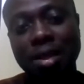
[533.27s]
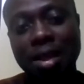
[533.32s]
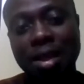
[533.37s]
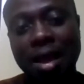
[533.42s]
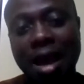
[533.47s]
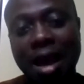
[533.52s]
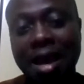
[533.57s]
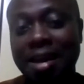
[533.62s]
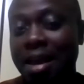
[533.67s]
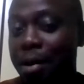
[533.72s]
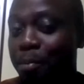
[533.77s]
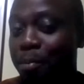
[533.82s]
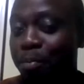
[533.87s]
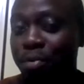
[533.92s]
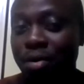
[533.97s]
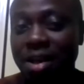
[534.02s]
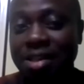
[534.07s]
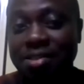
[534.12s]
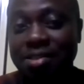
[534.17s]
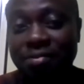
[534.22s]
and
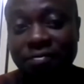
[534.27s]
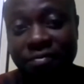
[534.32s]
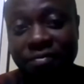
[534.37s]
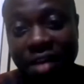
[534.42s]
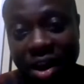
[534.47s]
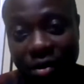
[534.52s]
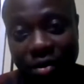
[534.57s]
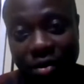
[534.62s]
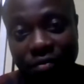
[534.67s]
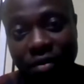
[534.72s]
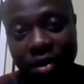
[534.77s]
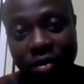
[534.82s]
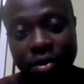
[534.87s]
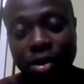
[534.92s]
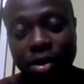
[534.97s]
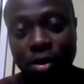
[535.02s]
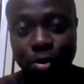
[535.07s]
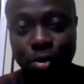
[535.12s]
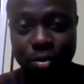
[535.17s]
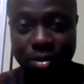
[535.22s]
embrace very, very
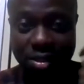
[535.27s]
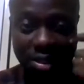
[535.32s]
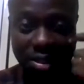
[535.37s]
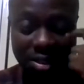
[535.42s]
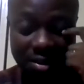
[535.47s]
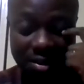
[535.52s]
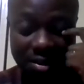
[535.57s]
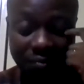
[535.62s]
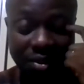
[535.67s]
closely